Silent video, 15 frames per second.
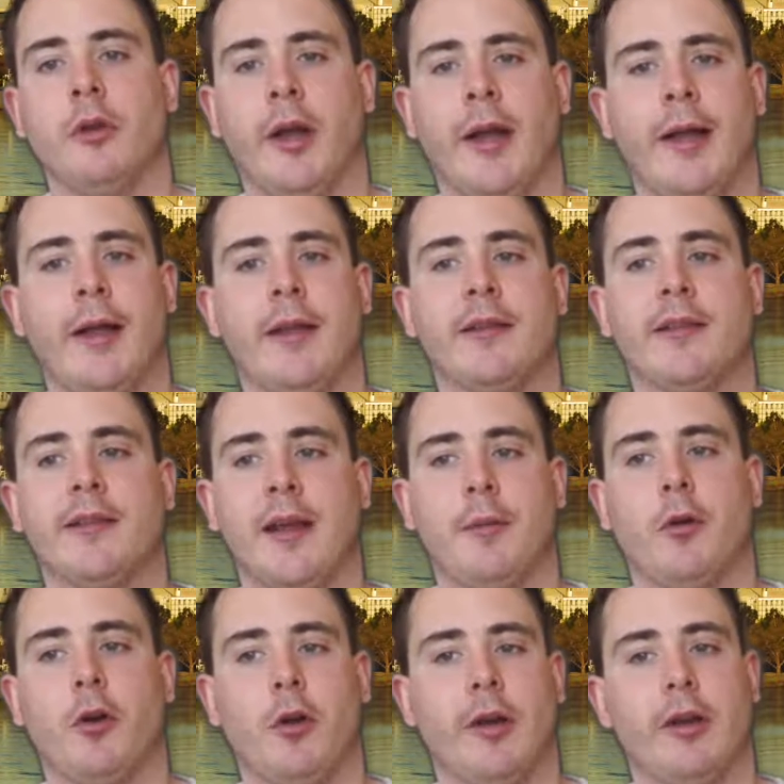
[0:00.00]
and
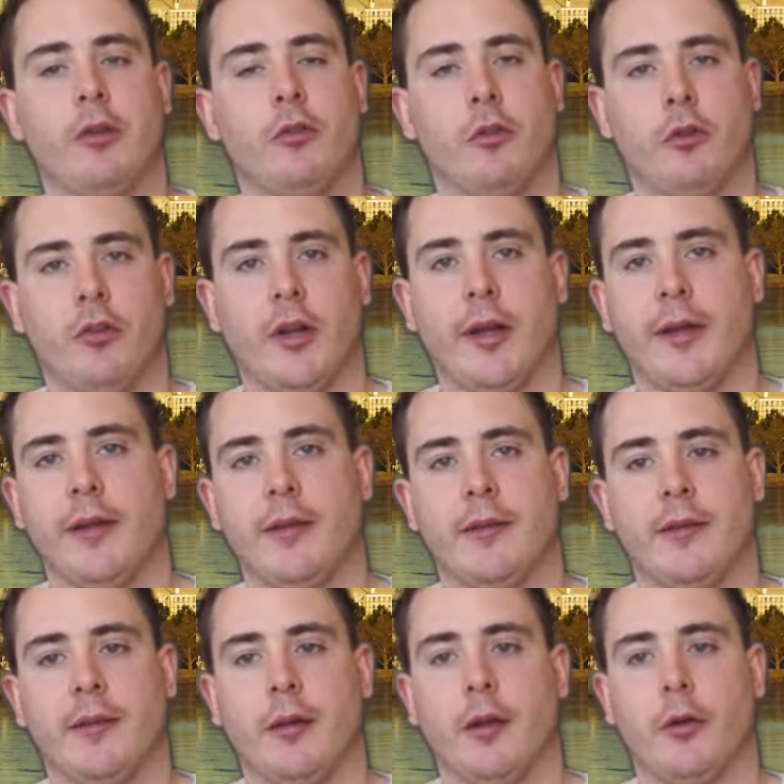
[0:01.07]
Sam Collins looks like
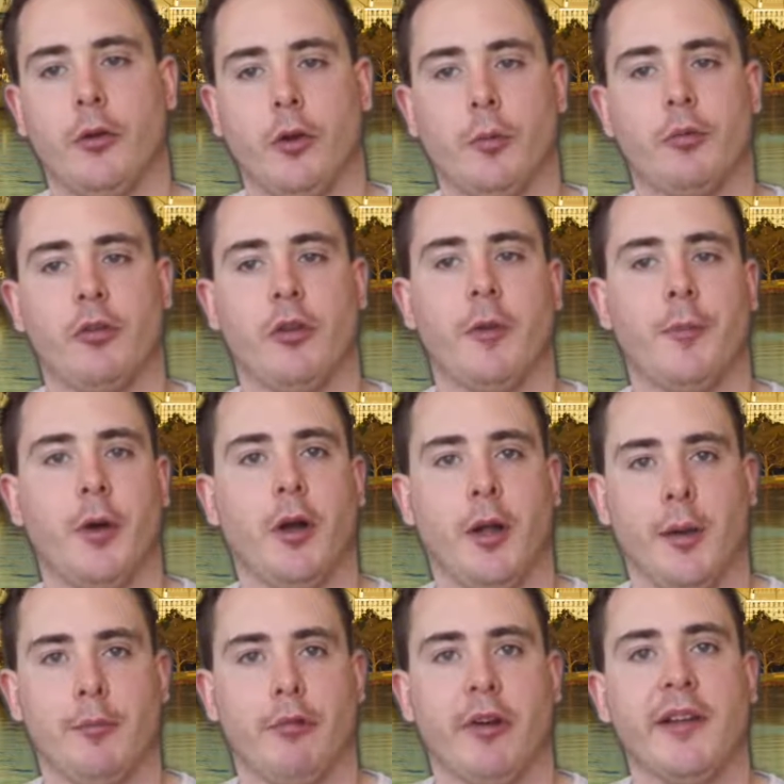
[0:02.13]
he's a good option at
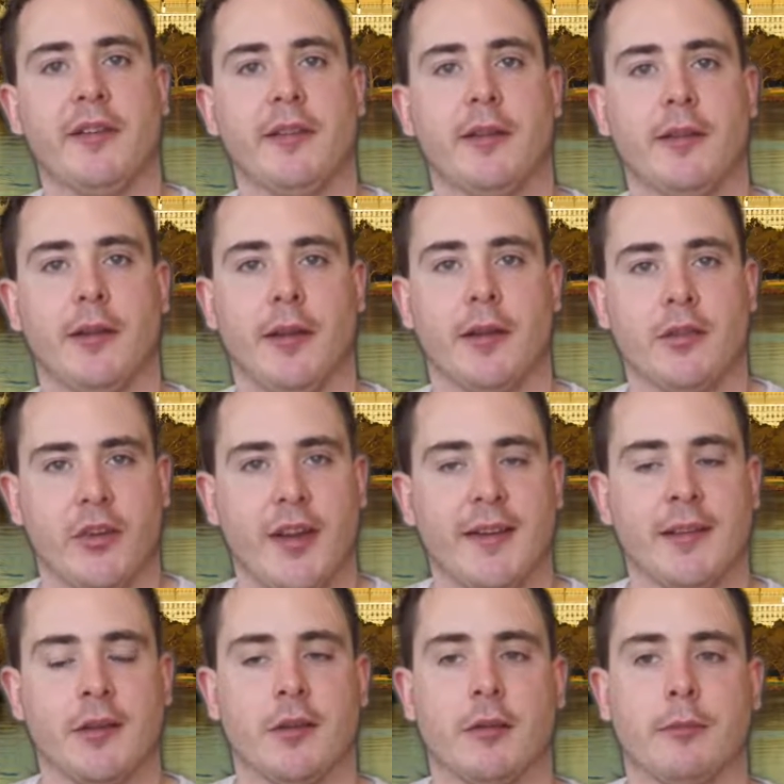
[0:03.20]
bargain prices against
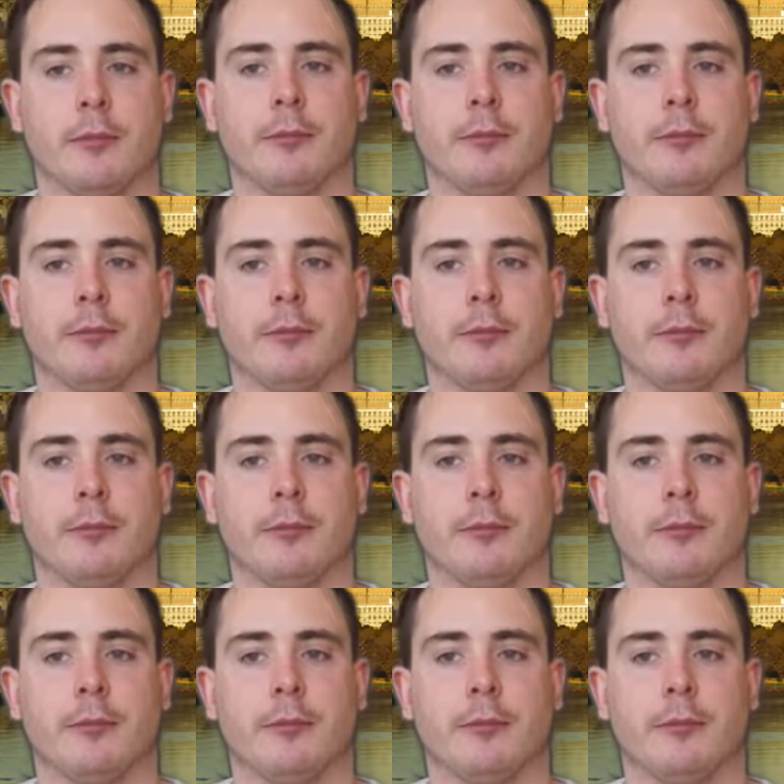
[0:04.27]
Essendon.